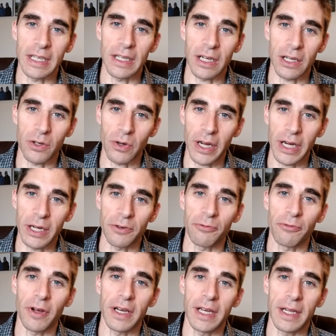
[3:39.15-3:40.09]
a greater
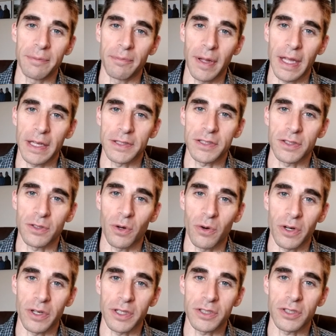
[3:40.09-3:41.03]
funding base in
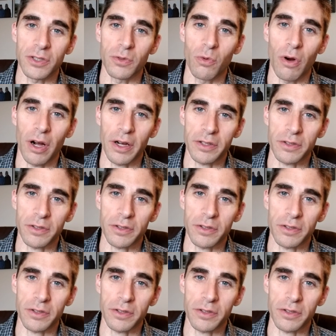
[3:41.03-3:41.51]
order to walk